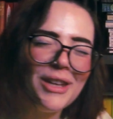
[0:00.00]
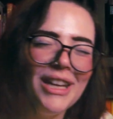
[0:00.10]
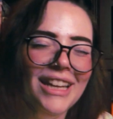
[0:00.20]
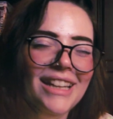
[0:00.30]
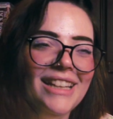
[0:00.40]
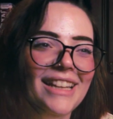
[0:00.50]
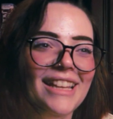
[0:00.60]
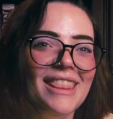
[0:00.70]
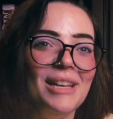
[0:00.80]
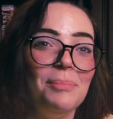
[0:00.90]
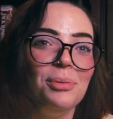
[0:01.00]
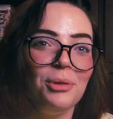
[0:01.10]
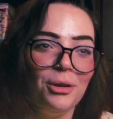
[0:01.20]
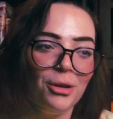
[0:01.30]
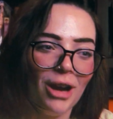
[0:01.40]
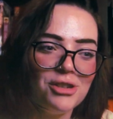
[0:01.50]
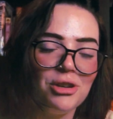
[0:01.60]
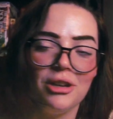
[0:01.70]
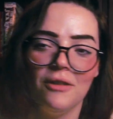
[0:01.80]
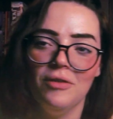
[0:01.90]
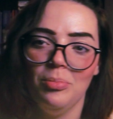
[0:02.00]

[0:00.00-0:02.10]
the progression of the